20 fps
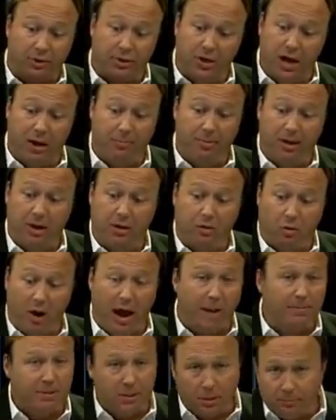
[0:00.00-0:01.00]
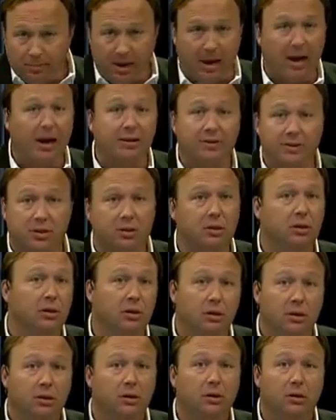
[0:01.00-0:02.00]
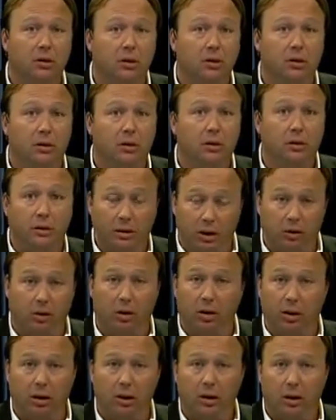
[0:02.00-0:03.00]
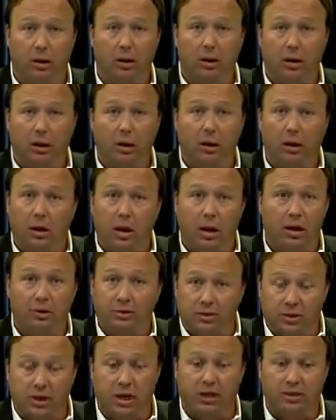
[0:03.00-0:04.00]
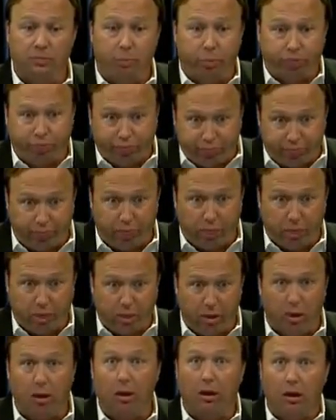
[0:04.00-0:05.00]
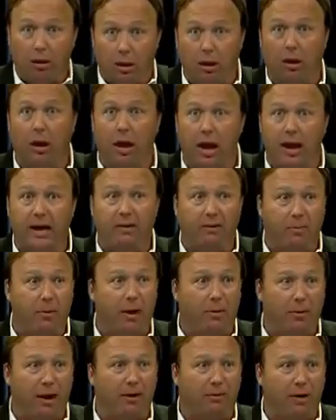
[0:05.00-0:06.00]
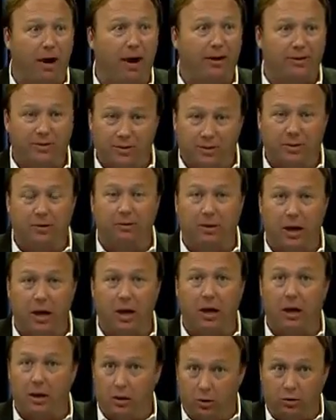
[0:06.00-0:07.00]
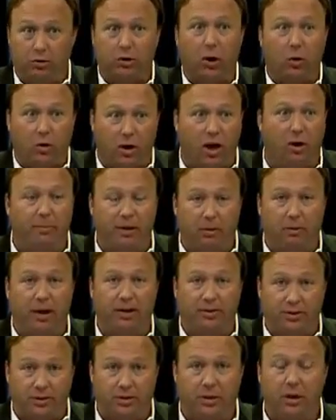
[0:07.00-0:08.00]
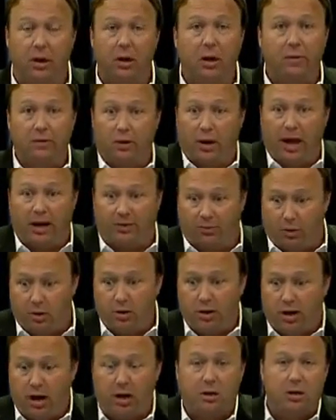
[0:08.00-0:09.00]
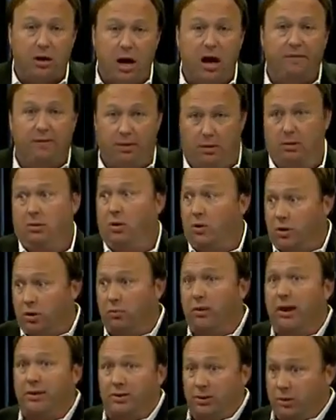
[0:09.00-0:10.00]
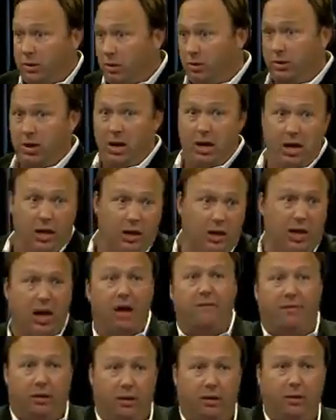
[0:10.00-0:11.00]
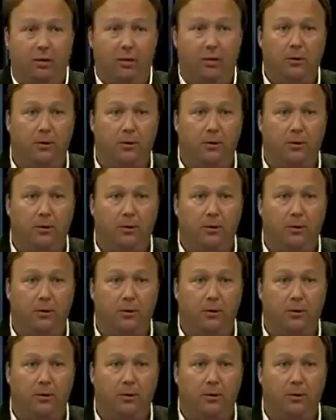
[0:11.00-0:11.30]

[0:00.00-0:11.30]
average yuppie craps their pants, literally, and says, I give up all my rights, okay? You don't call me racist. They're like, throw your kid in an oven, or you're racist. Okay, in the oven.